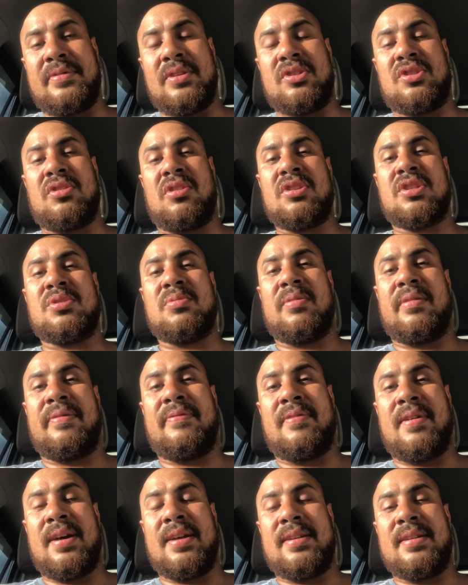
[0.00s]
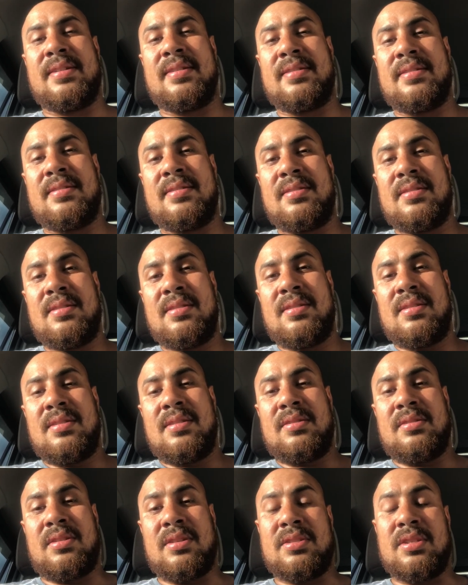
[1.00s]
Joshua fight
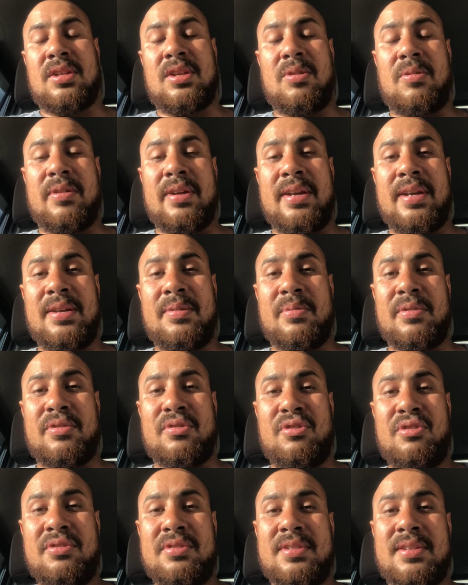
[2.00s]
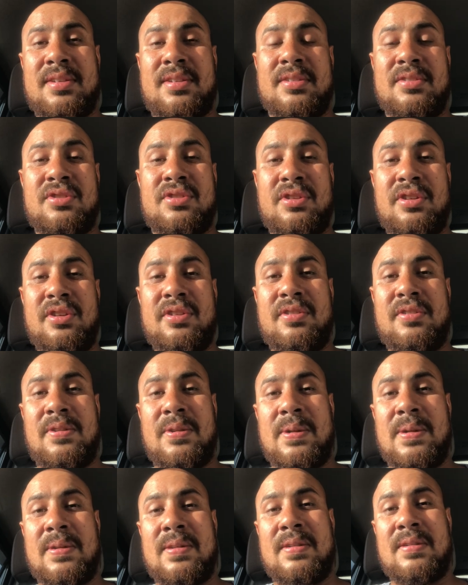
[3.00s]
doesn't go ahead with Usyk in June,
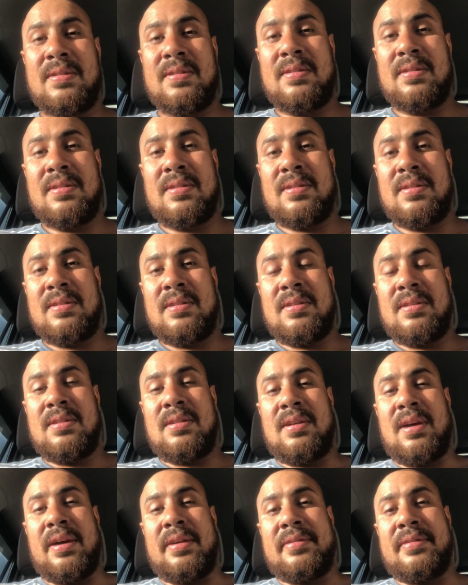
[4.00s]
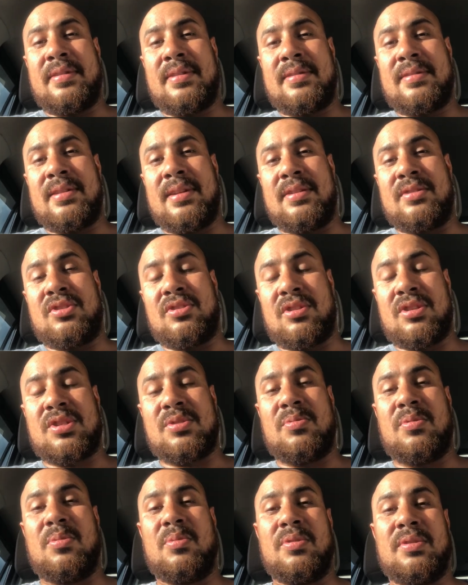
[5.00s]
I think that
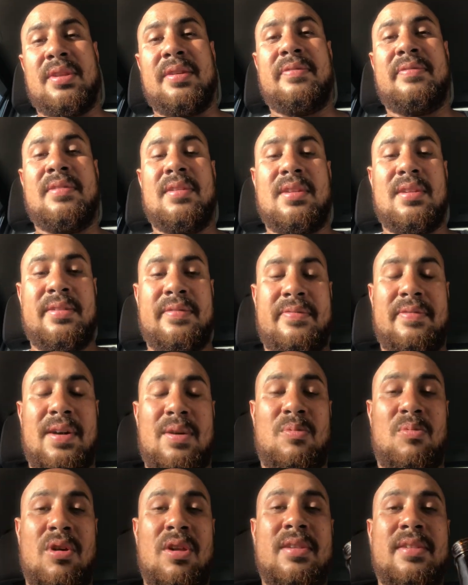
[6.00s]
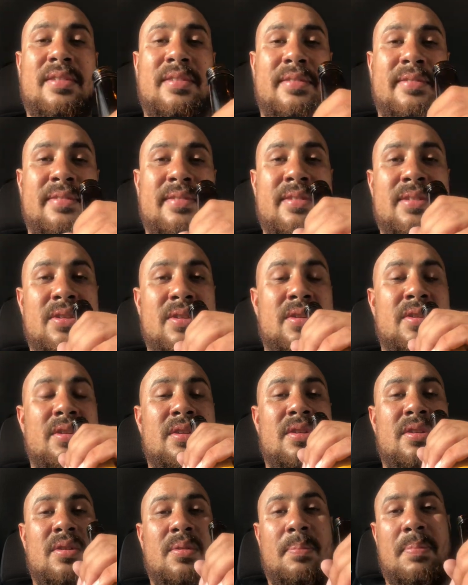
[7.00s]
Joshua will definitely fight Wallin.
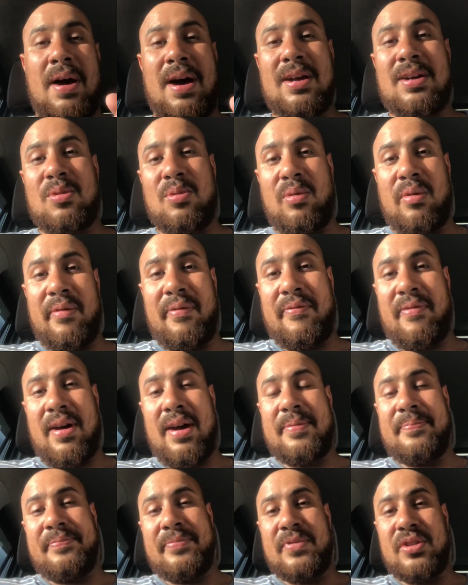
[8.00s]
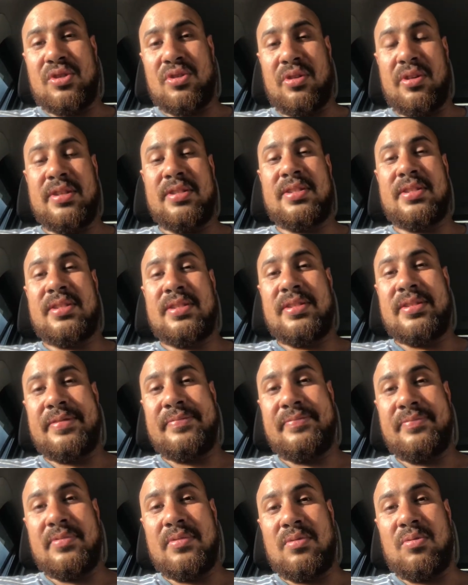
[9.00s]
Parker will fight Joyce.
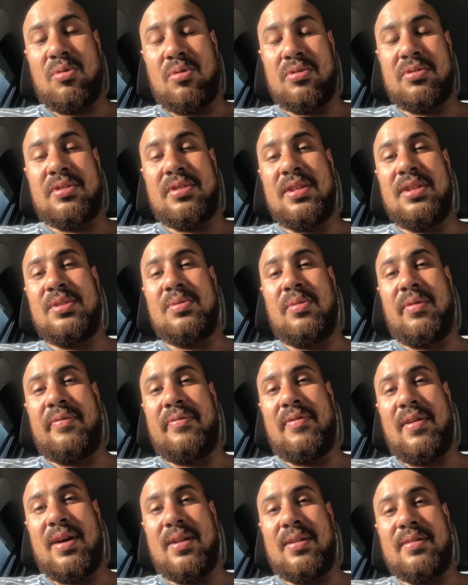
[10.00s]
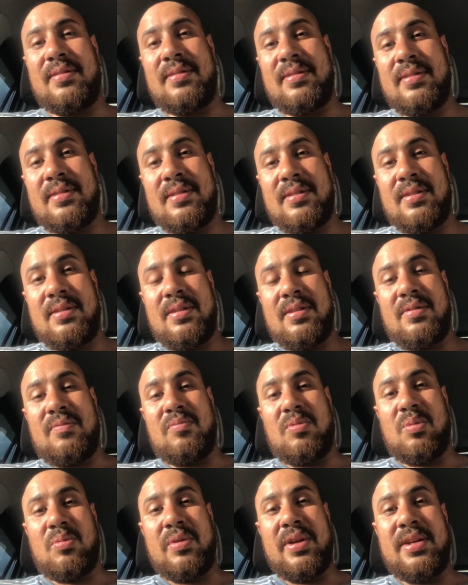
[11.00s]
Ortiz will fight
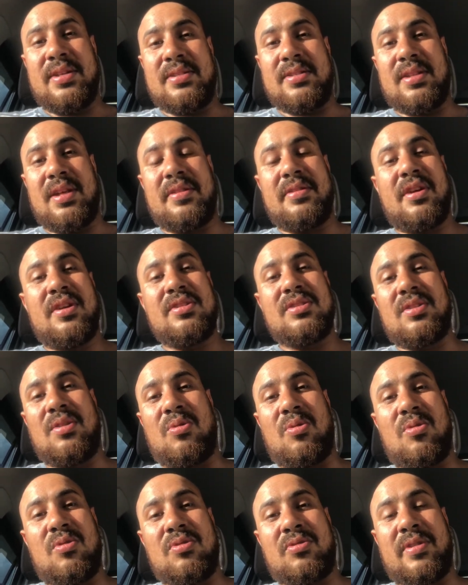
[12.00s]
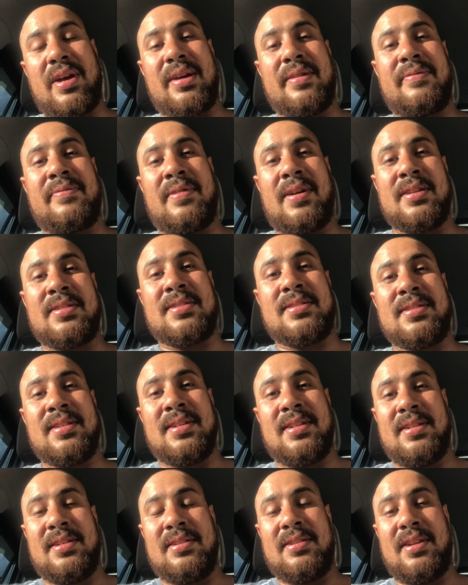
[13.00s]
Ruiz. Now, those are all great fights there,
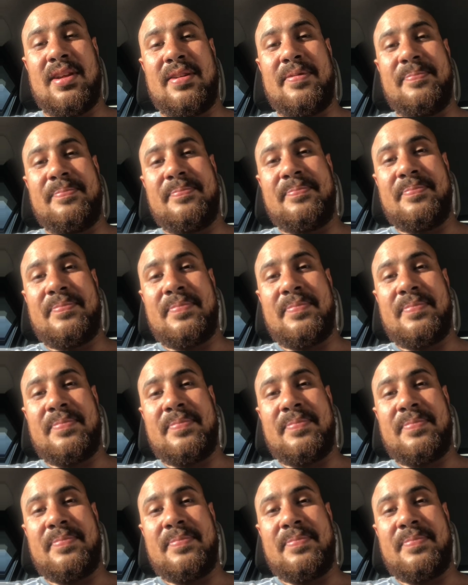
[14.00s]
you know.